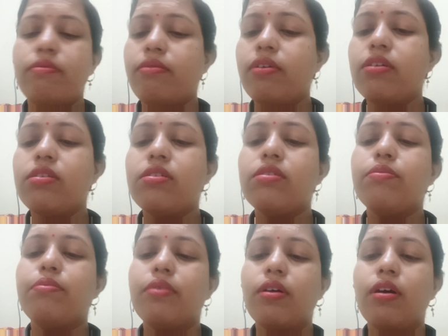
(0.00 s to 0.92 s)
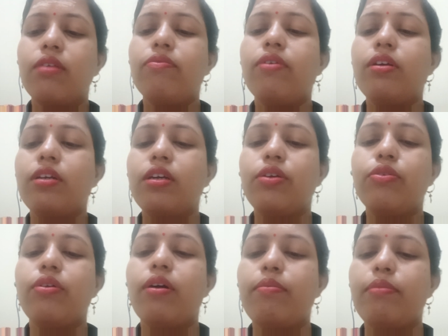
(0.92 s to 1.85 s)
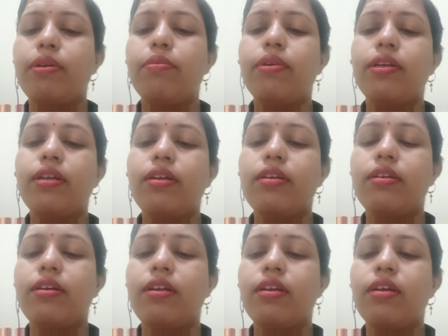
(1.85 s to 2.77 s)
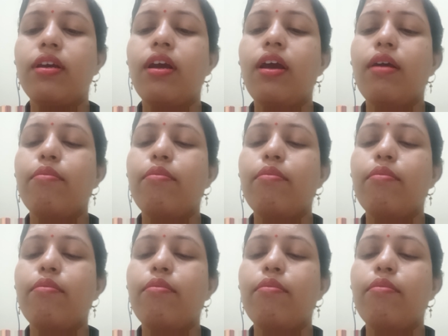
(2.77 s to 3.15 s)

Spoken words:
first converted to complementary DNA